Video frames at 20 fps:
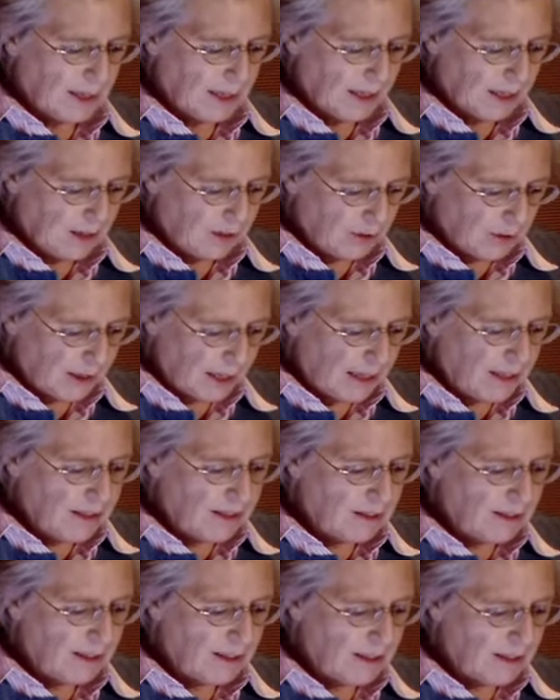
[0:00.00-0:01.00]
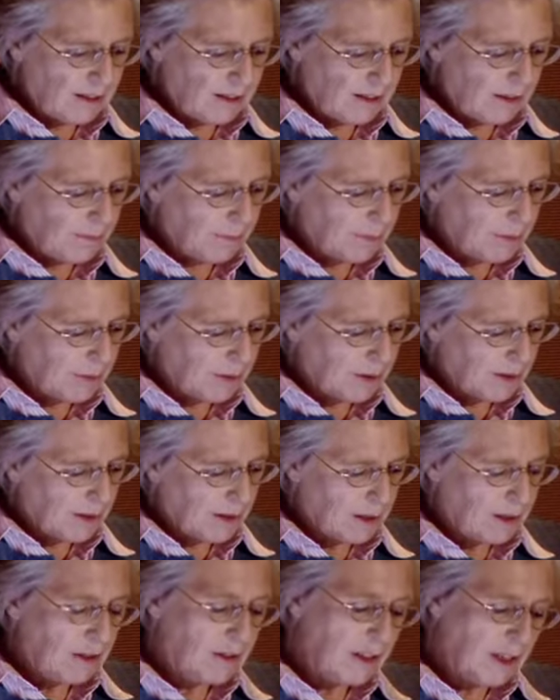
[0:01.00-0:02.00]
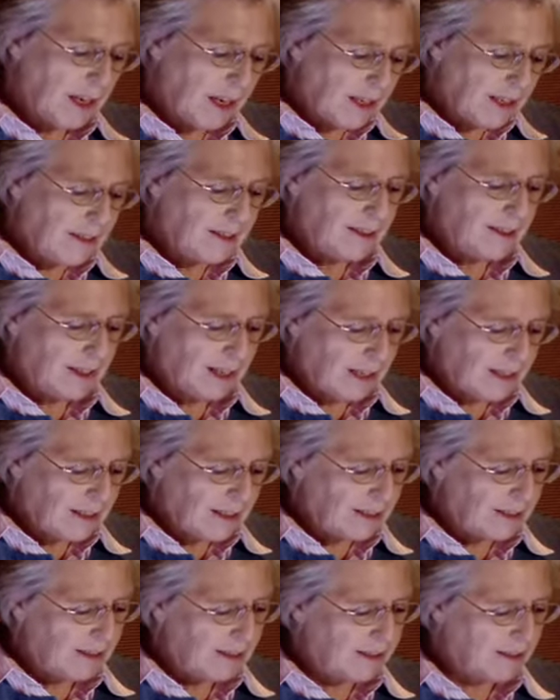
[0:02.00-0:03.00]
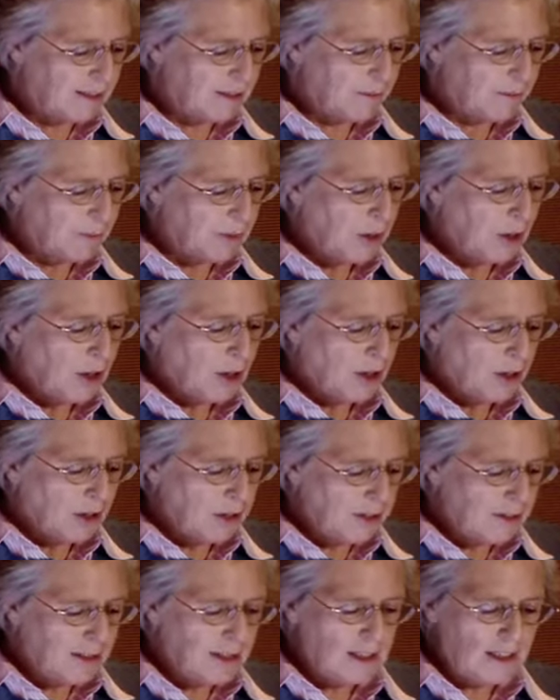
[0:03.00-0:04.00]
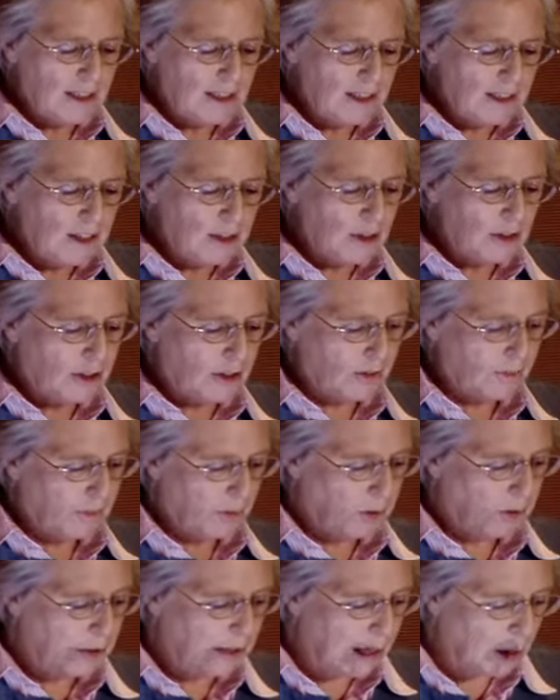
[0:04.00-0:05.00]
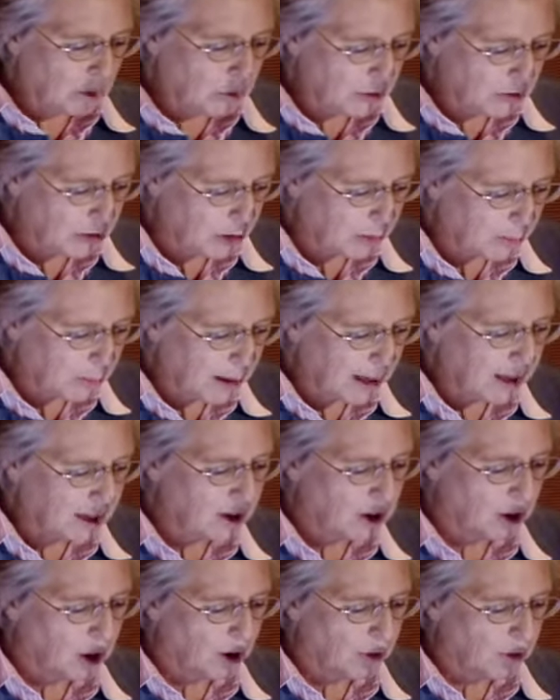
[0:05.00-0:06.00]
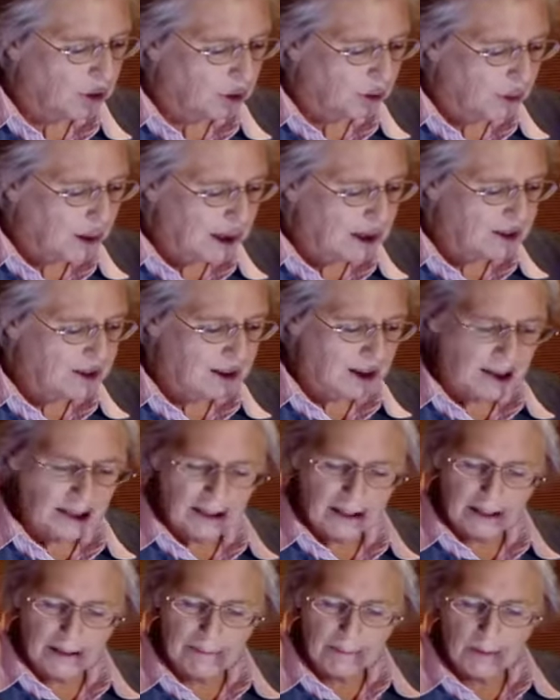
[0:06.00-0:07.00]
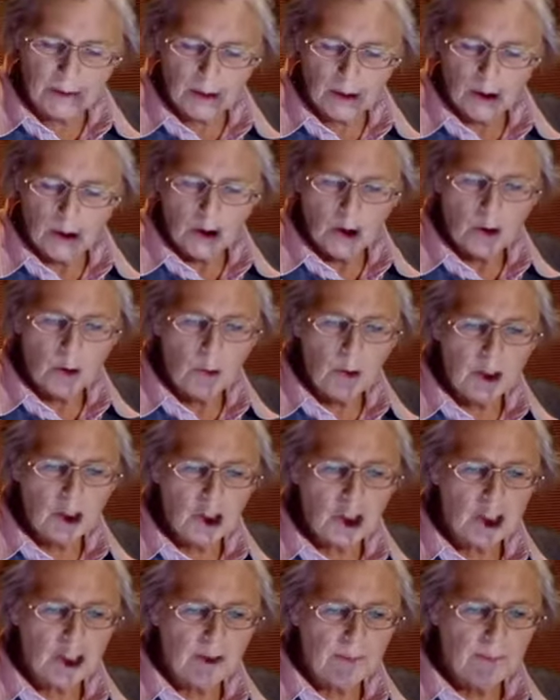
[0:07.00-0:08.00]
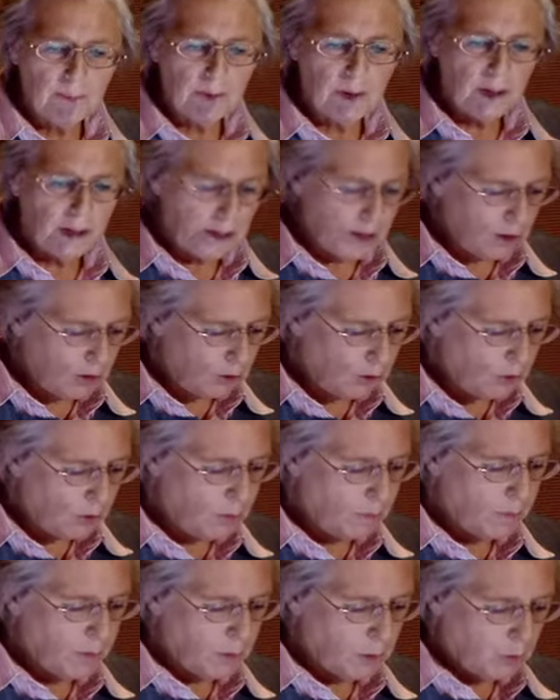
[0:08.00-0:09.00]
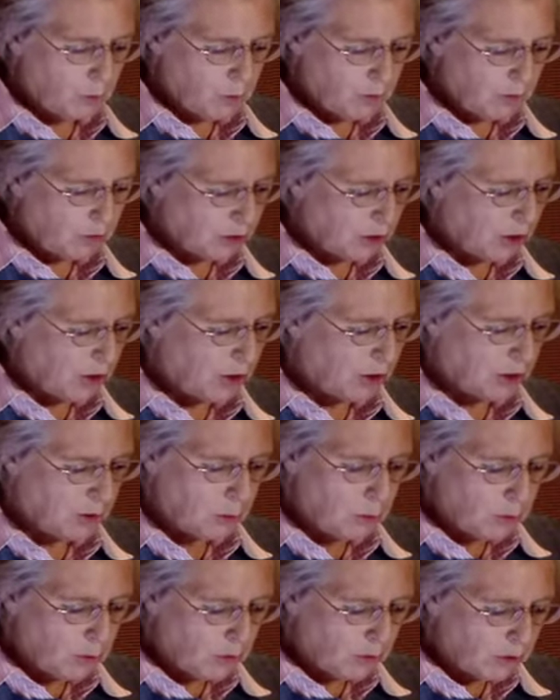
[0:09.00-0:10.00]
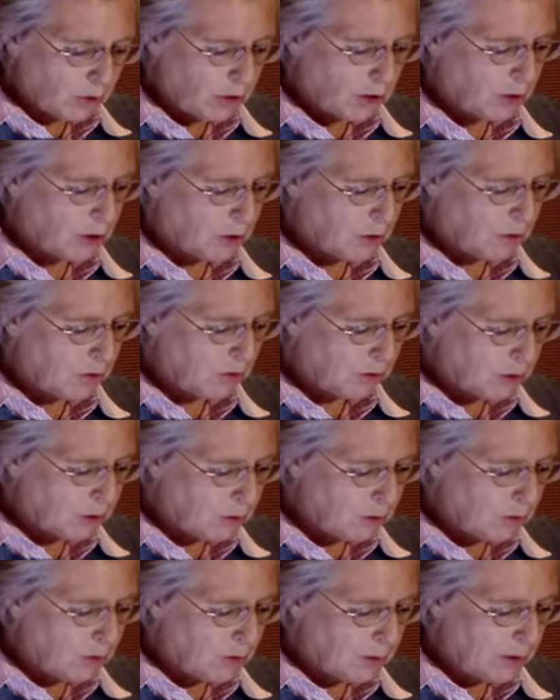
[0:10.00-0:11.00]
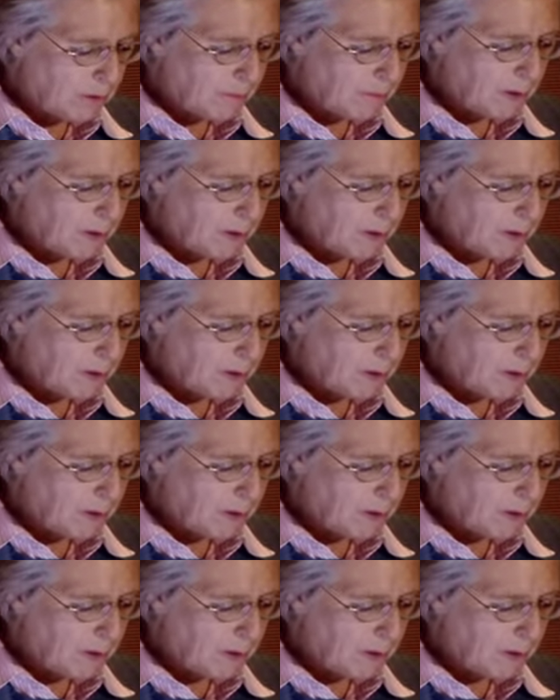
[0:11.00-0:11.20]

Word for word: In the nineties, in the eighteen nineties, until he needed a counterpart of the Balzac, which he knew would stir, would stir a scandal,